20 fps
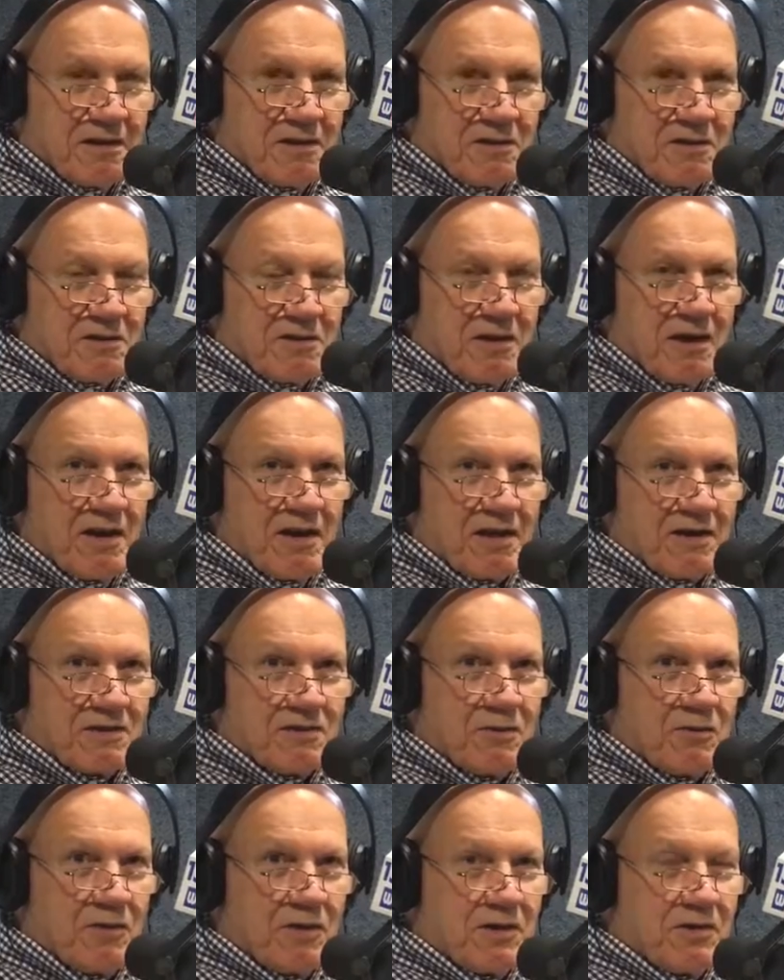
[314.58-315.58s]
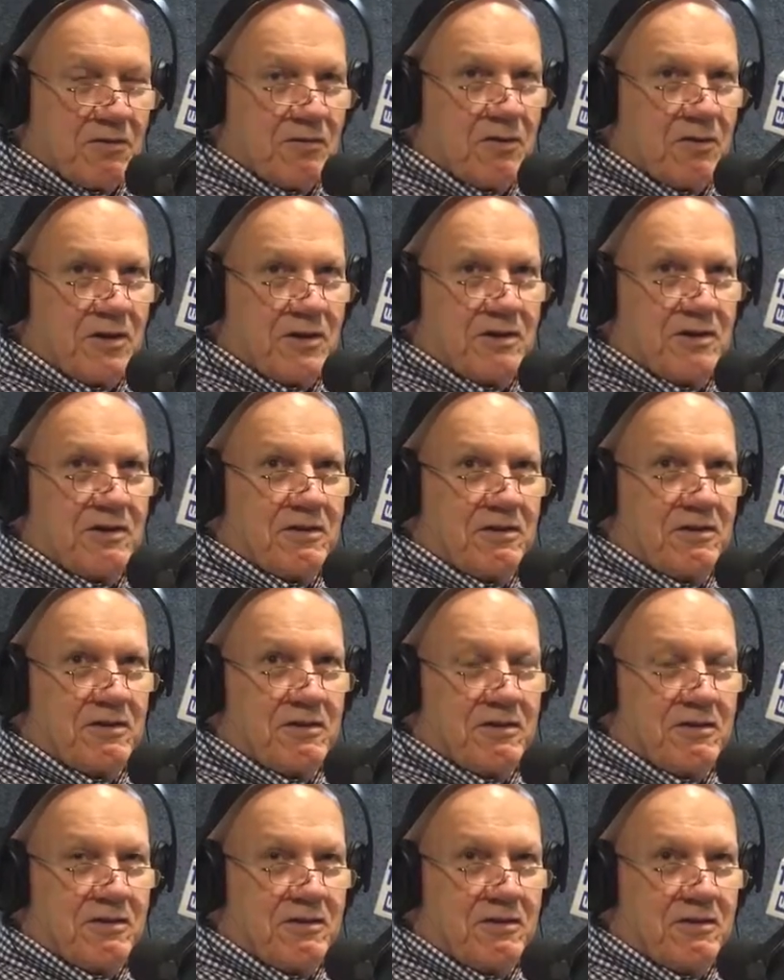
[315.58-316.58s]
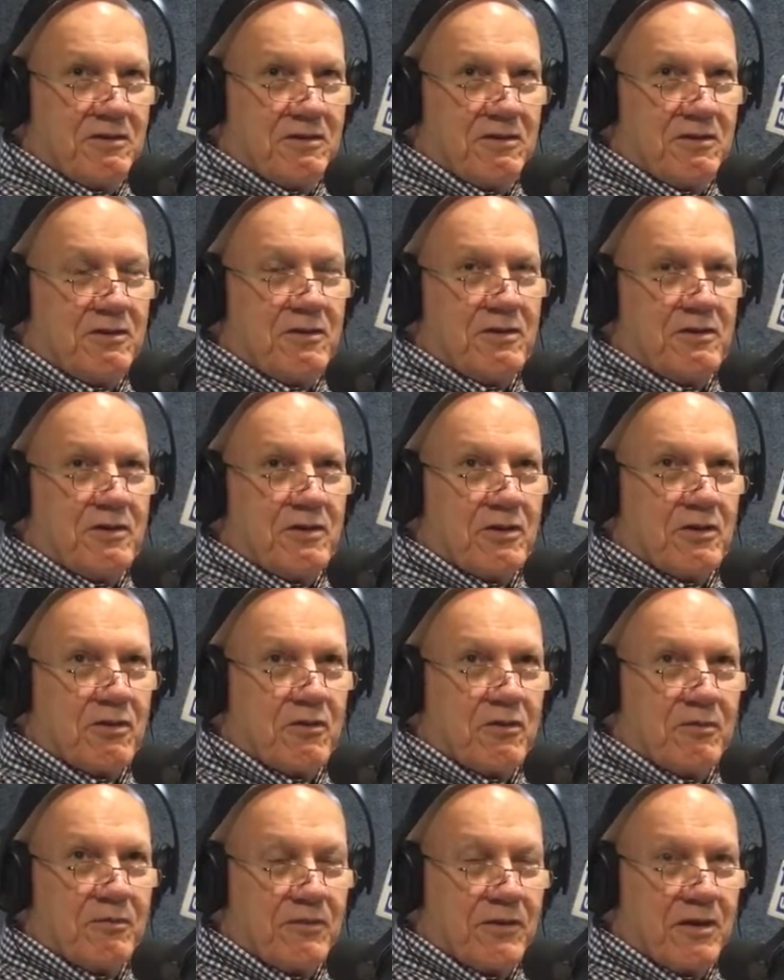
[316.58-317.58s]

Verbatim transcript: So yeah. So what what do you do?